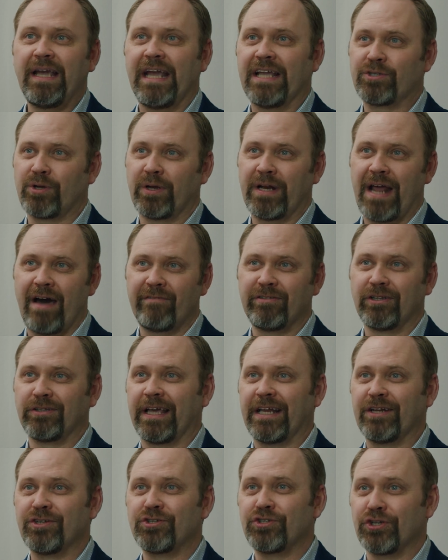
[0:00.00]
it's going to have the
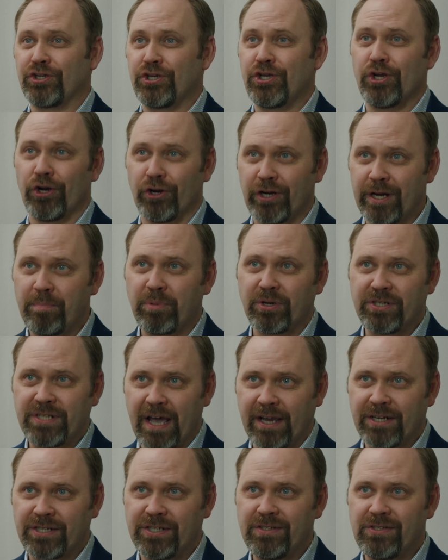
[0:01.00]
latest security
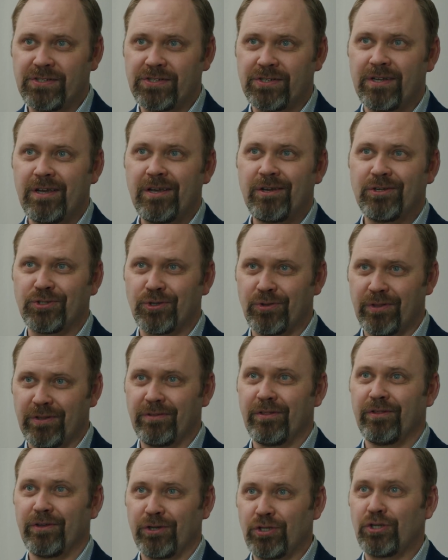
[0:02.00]
protections so that
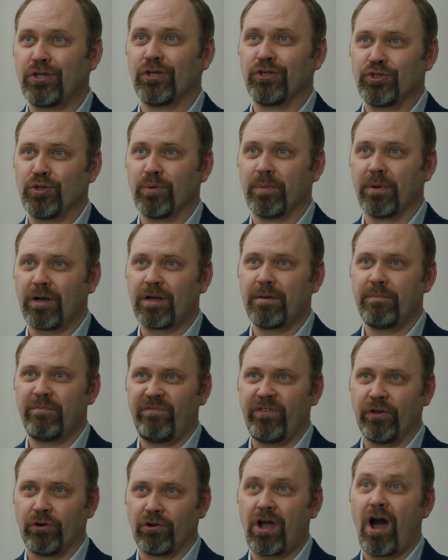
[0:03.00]
the consumer can
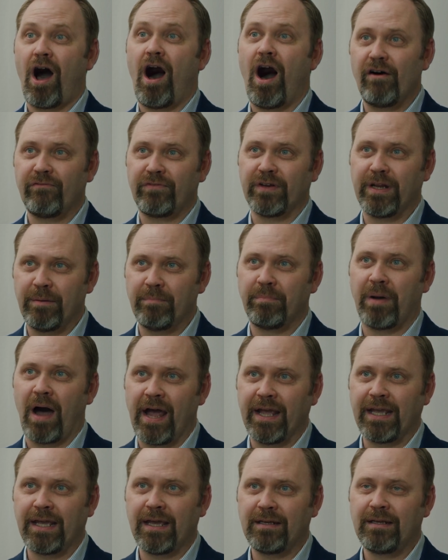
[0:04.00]
feel confident in
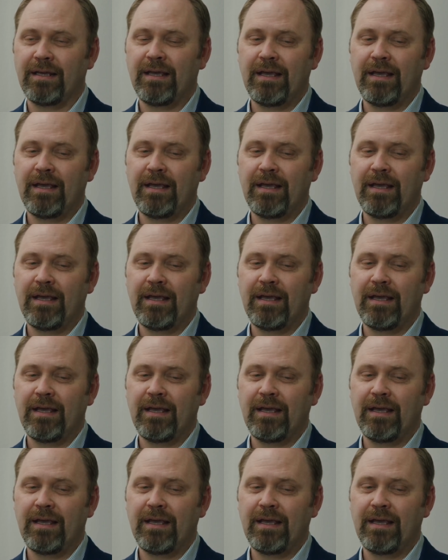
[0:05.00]
buying it.